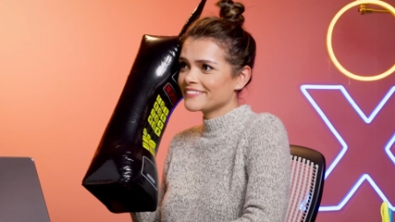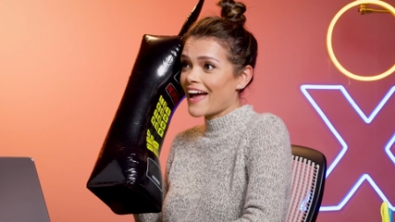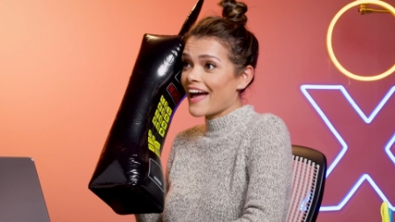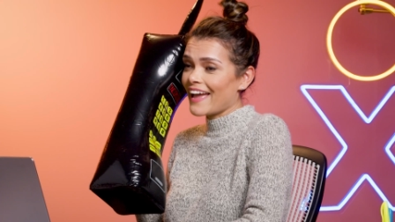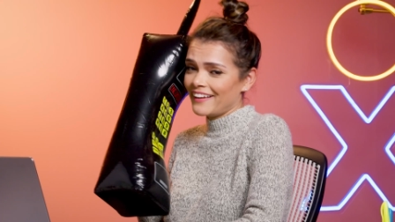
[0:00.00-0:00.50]

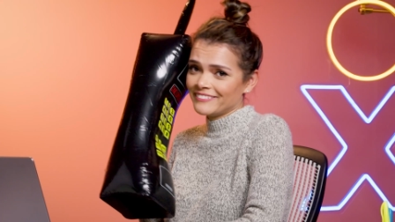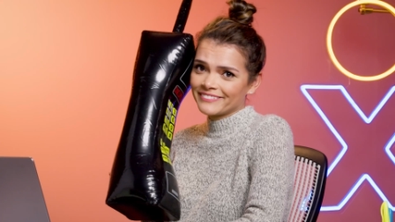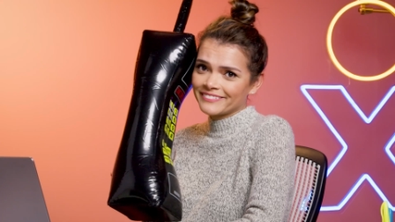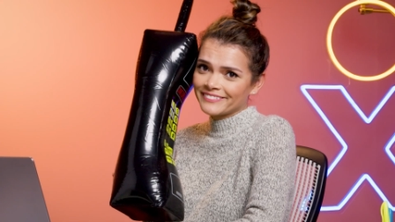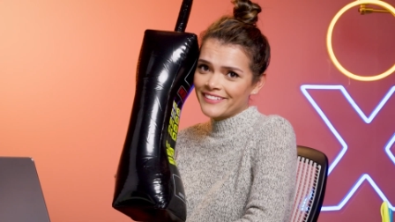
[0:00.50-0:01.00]
Hi.
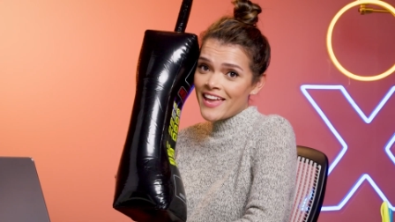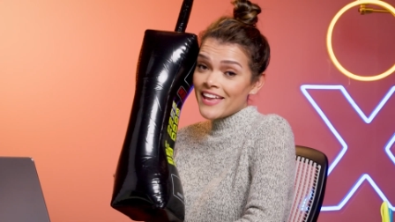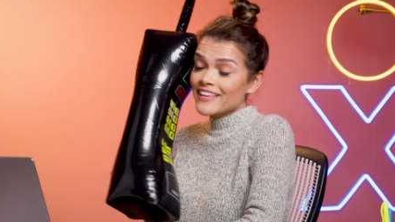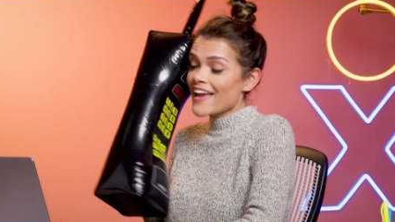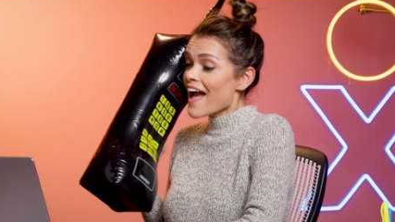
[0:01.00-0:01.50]

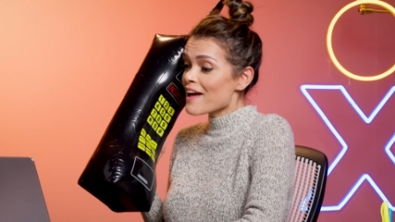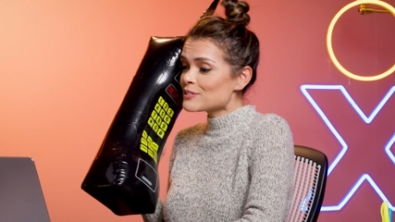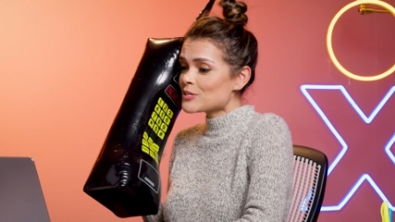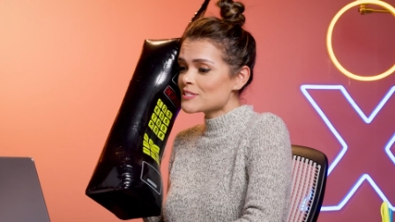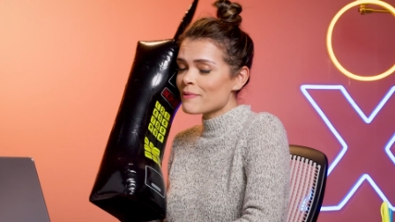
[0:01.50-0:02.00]
Yeah, I
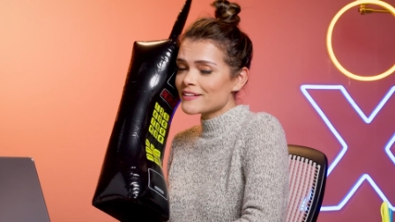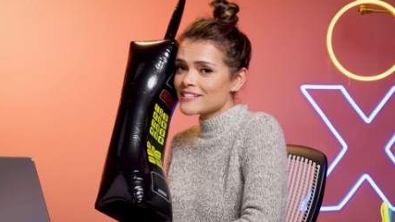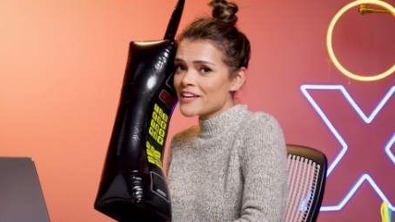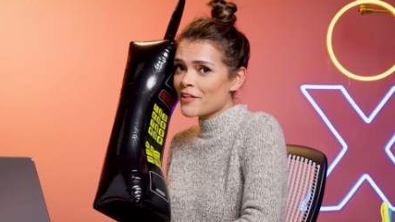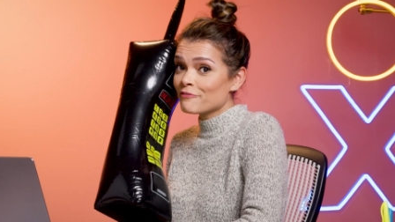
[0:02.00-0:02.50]
was just about to
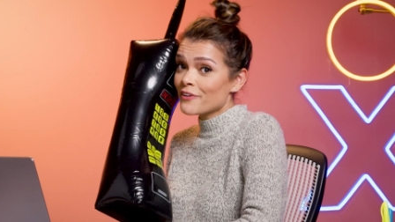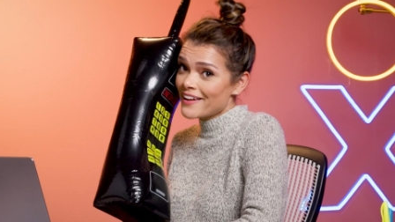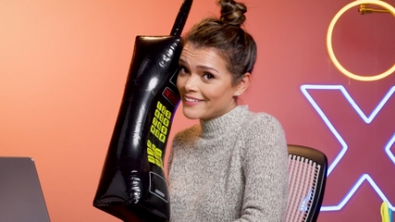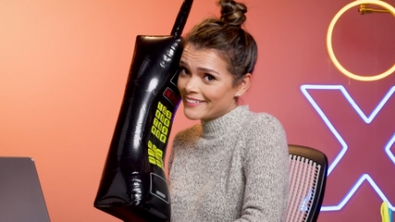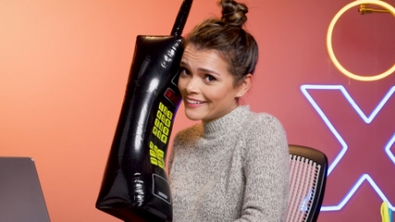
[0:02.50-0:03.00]
tell a
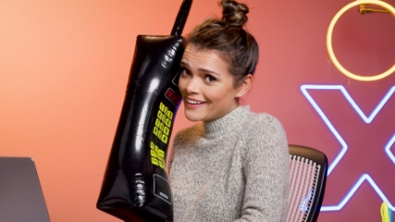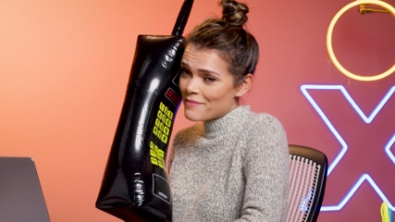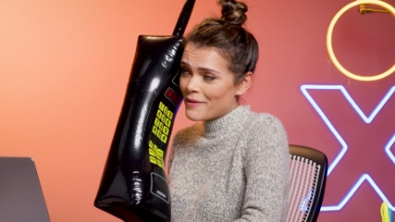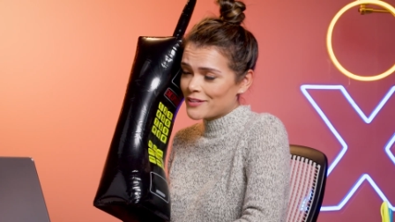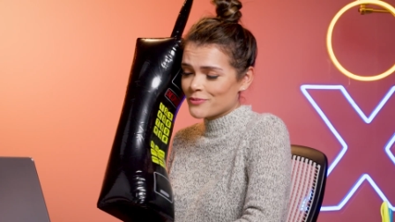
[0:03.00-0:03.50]
friend
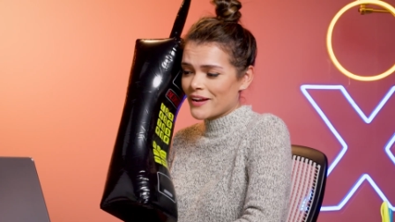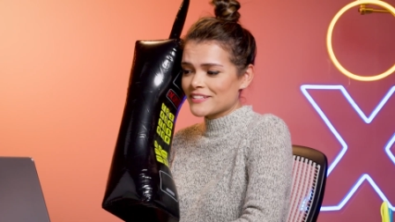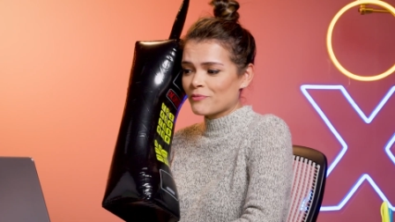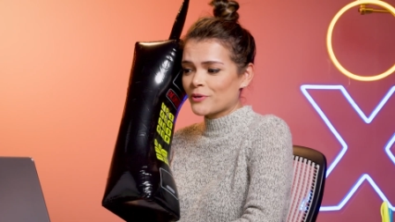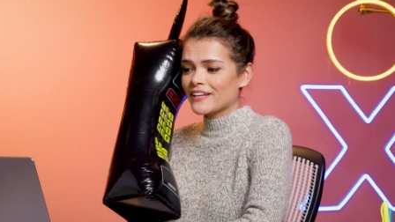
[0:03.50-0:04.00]
about direct
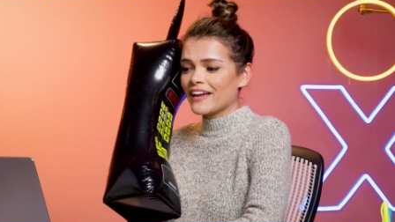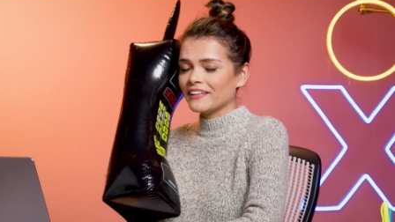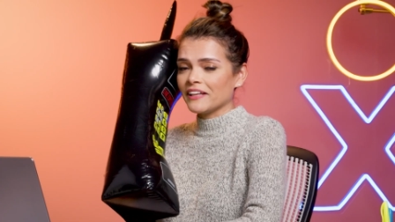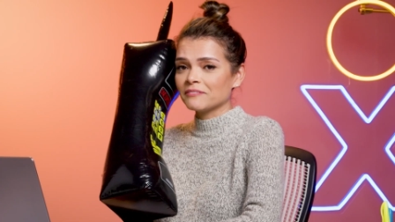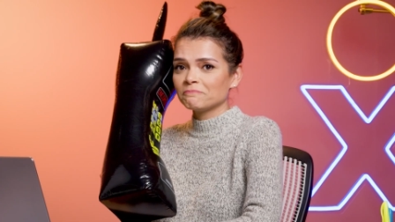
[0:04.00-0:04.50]
inward
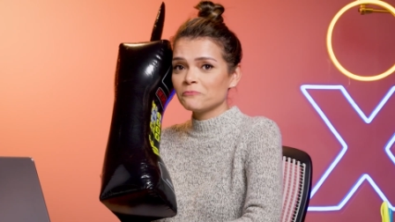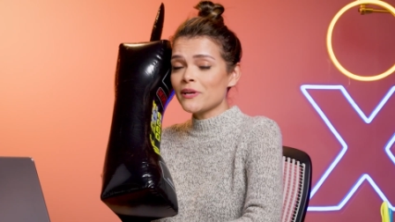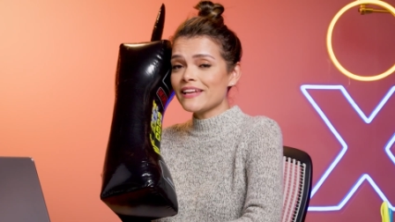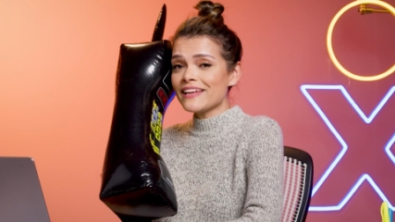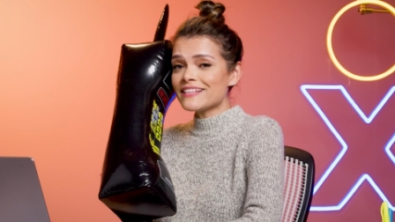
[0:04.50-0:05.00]
dialing,
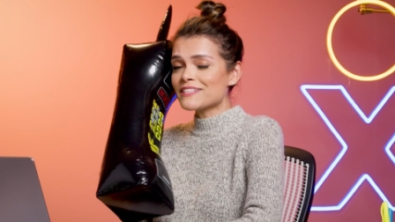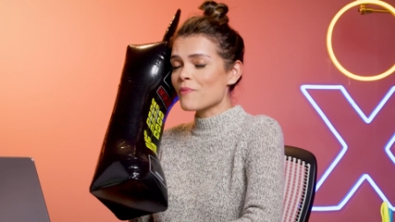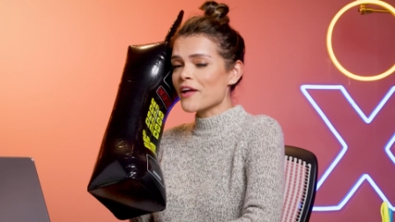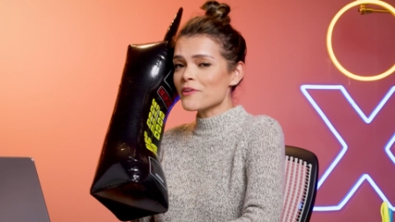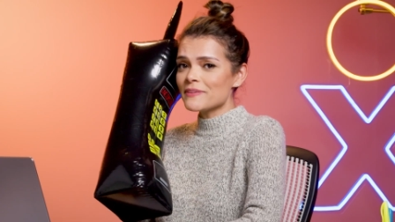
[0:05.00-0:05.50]
what it is and
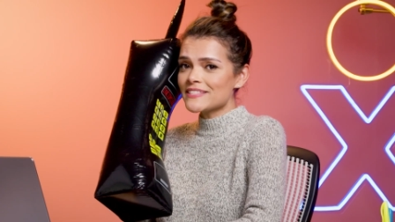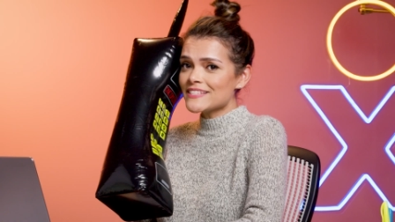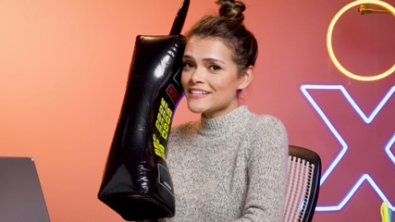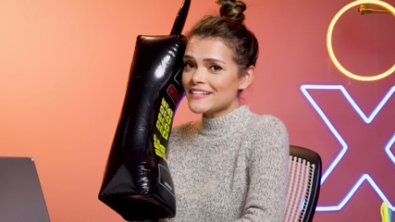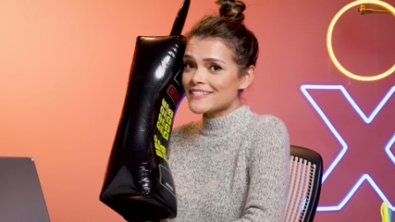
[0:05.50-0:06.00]
why their
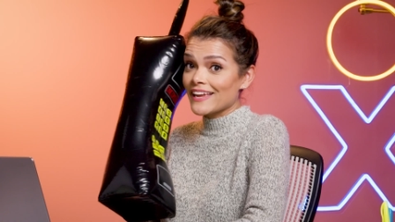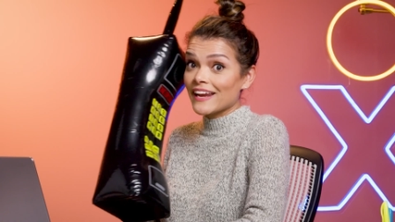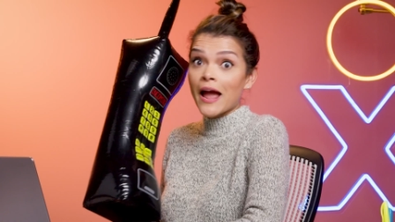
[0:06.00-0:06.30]
business needs it.